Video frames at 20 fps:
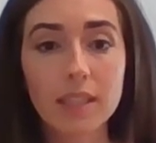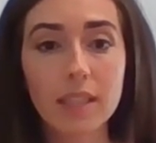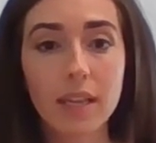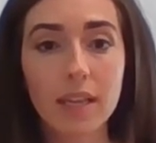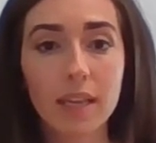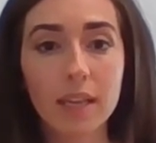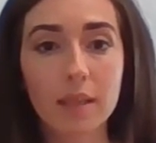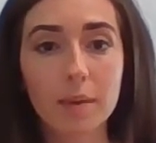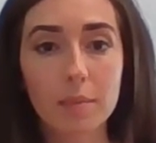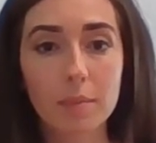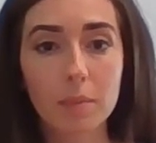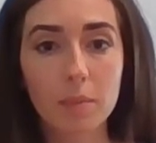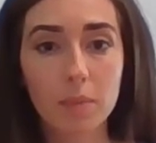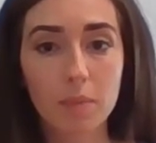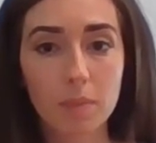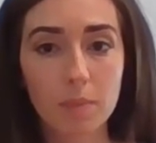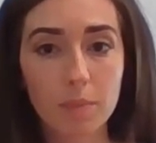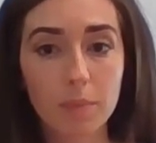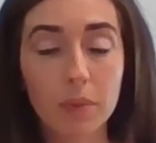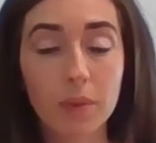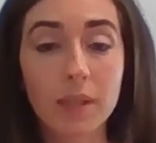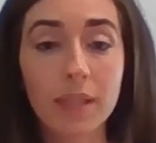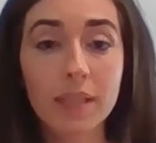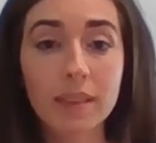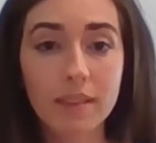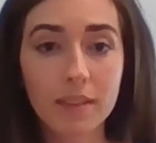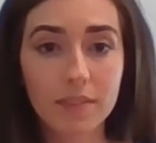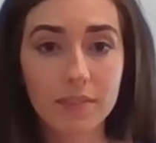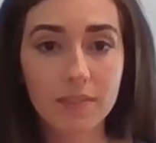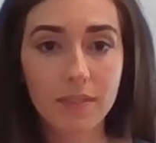They preen
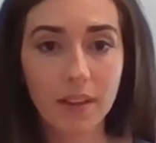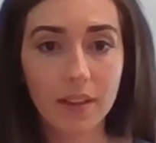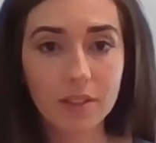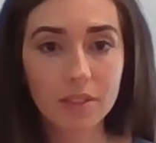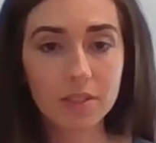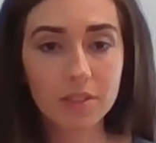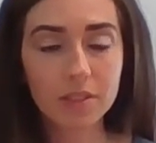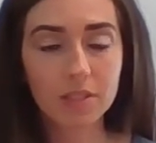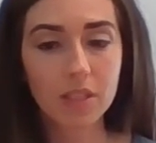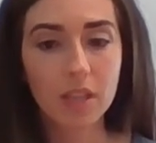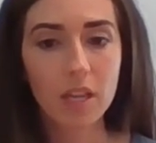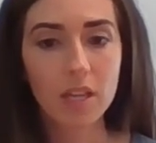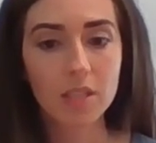their feathers.